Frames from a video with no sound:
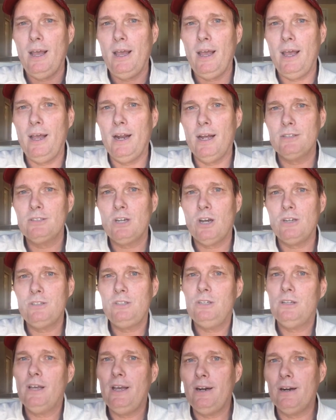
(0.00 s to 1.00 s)
And I'll talk
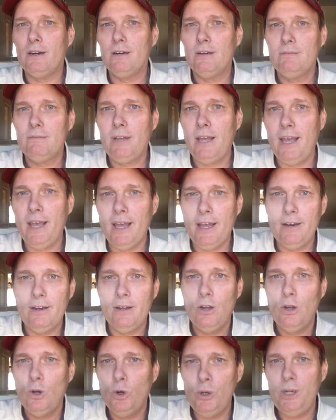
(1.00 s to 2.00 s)
to you later. And
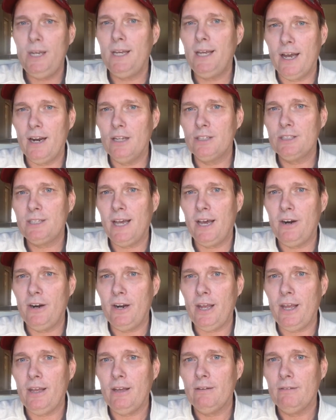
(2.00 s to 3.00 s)
who do you got on
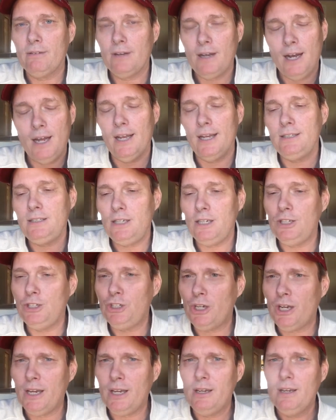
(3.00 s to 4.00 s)
Saturday? I like
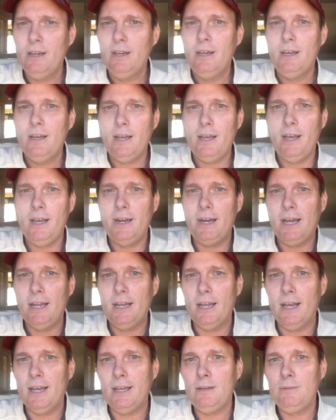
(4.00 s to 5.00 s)
TJ. And I
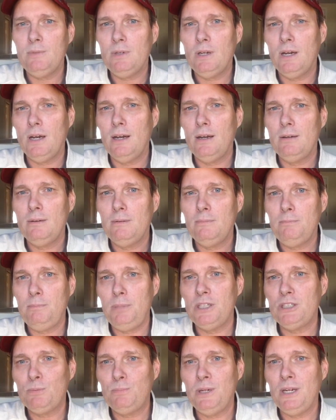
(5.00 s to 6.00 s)
like
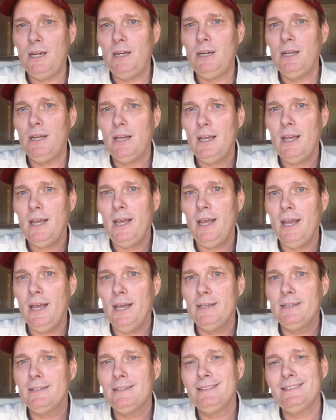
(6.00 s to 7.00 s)
Bisping.
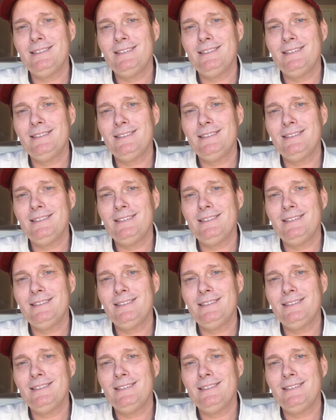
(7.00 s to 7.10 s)
And